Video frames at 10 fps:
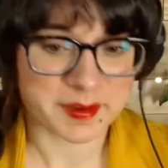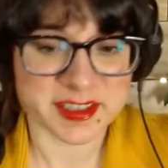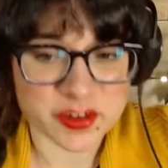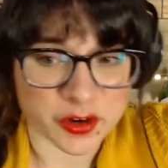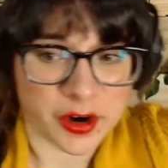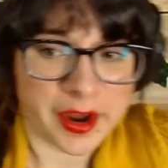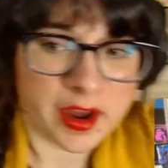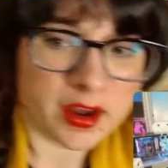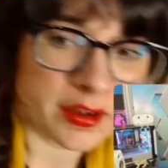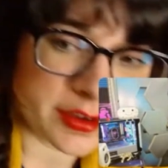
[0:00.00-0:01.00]
Because you're,
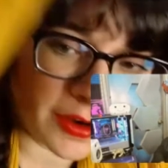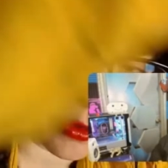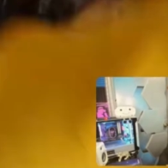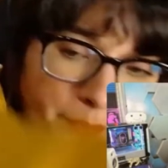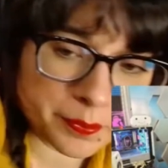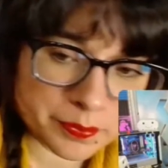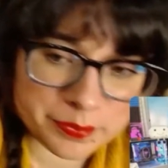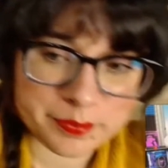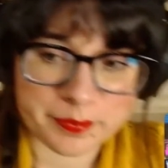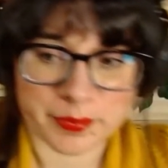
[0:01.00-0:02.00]
you know,
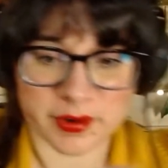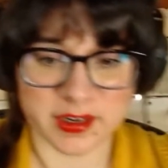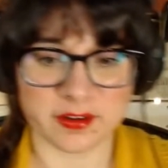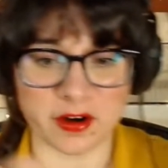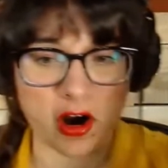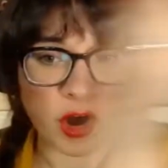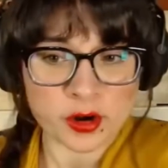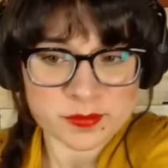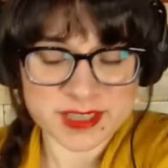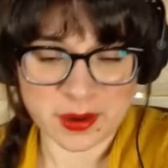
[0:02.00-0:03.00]
putting your
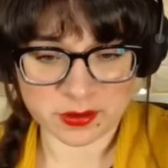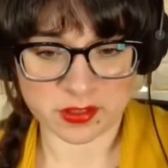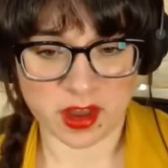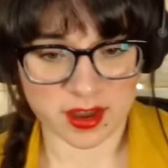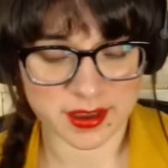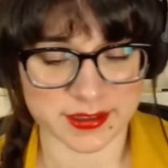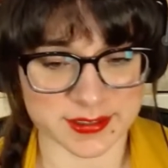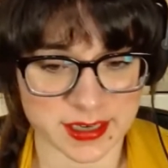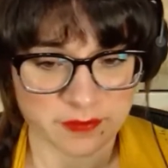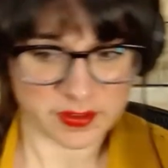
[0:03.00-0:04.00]
arms out a lot
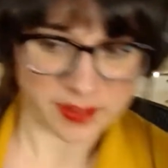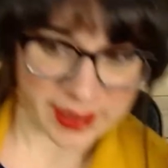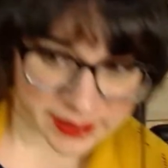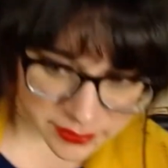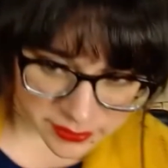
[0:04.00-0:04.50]
and stuff and like